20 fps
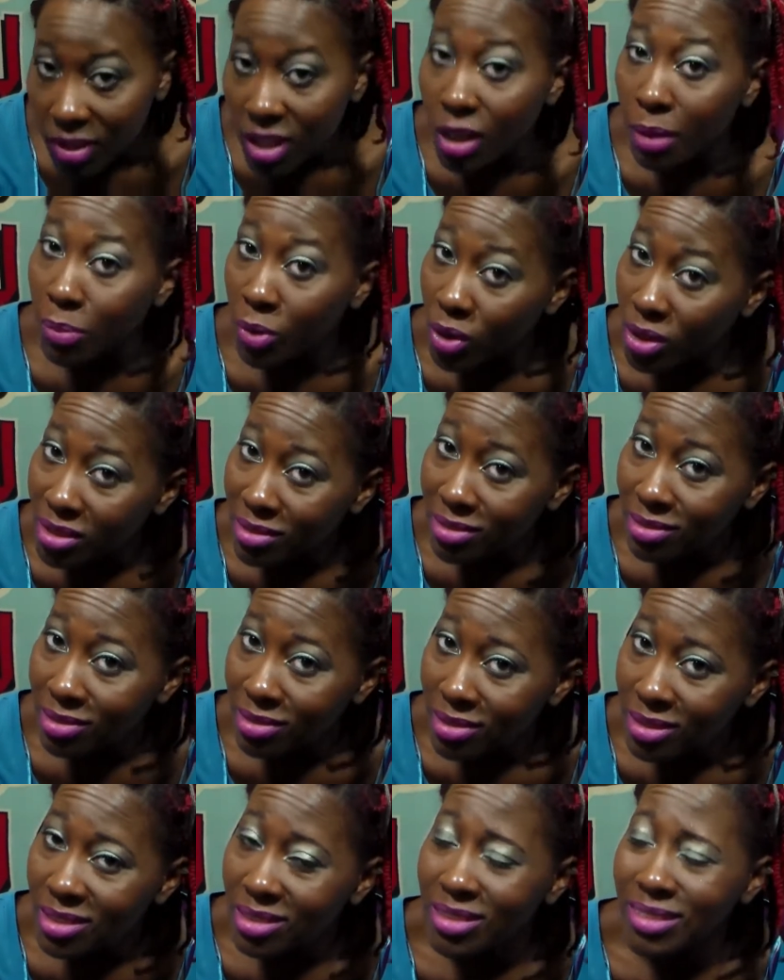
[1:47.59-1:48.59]
come
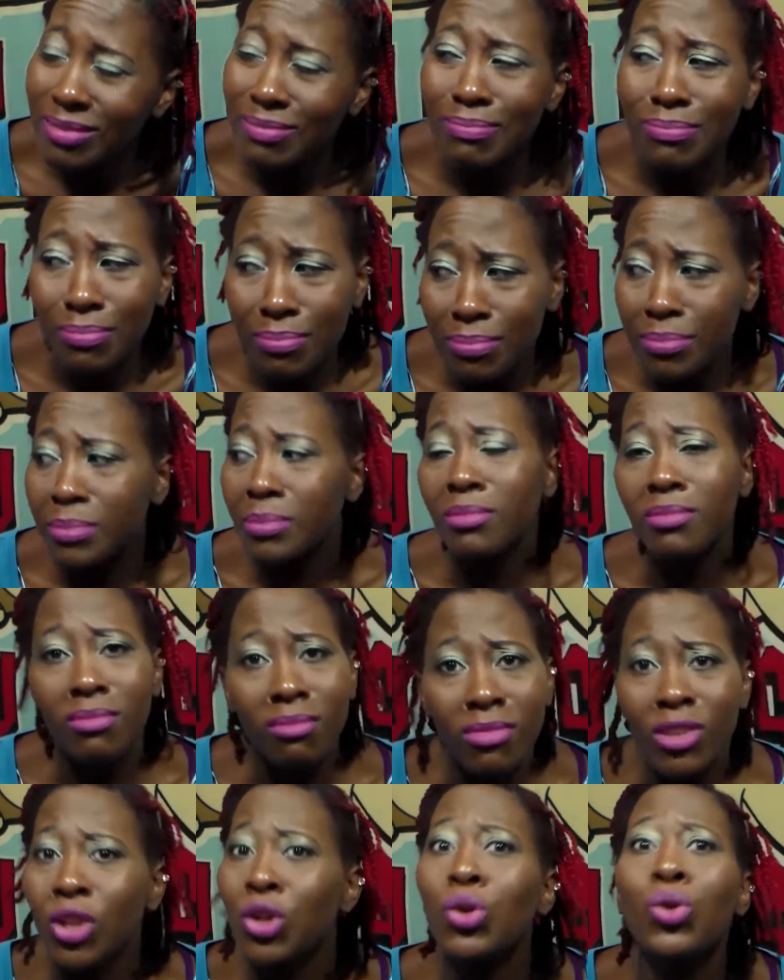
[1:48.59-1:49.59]

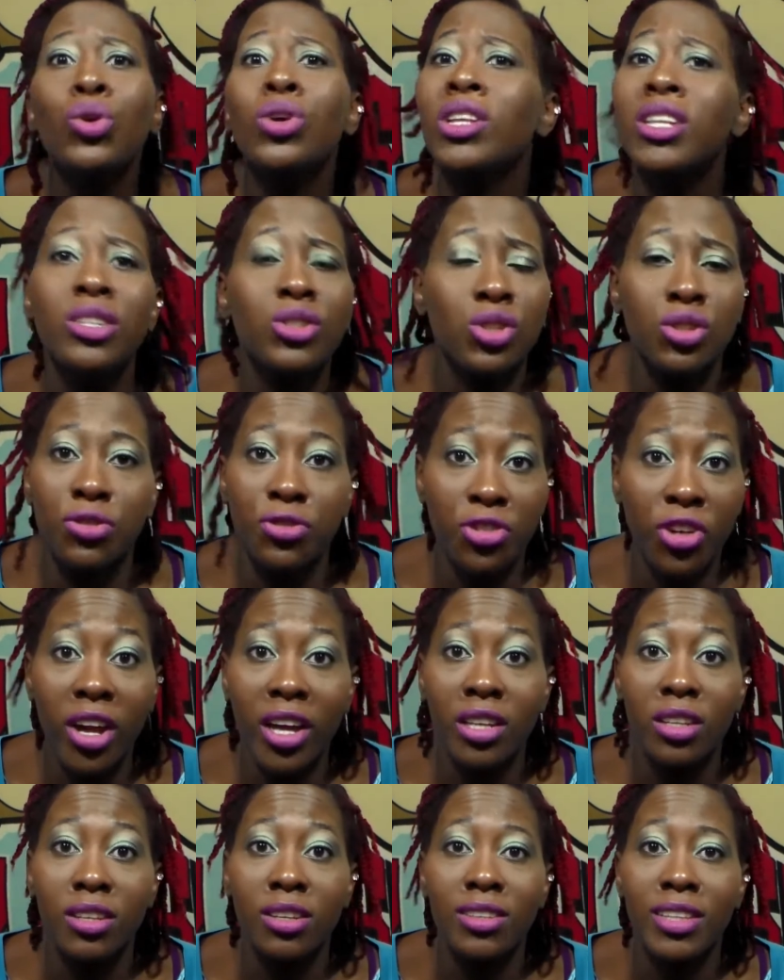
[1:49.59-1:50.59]
on. Google is your
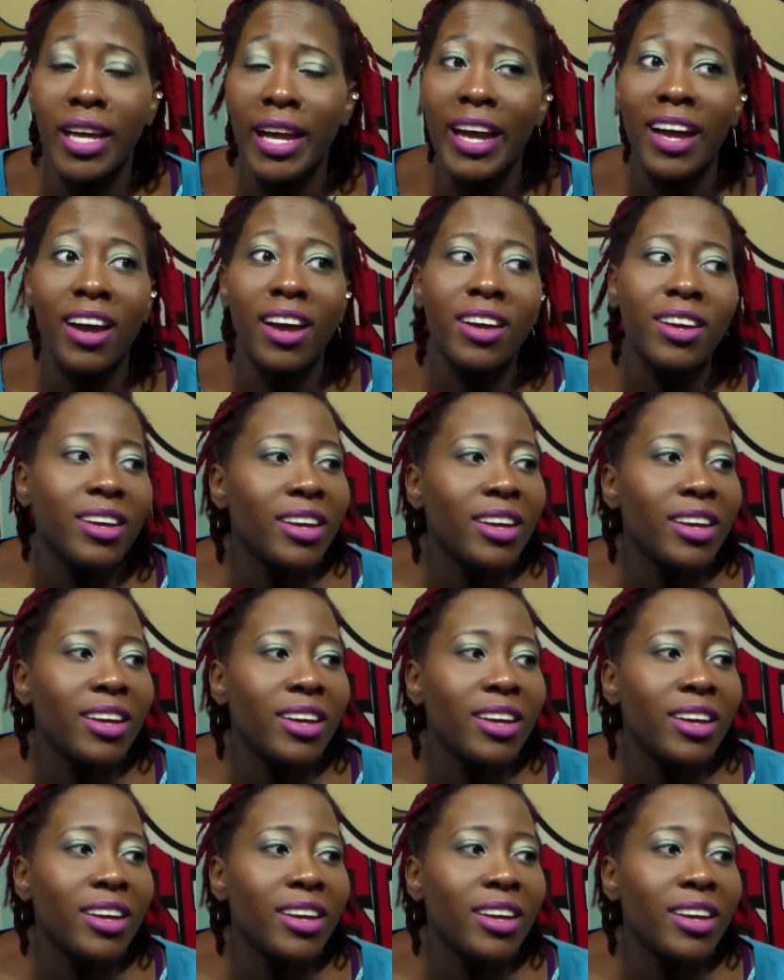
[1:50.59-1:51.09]
friend. Like,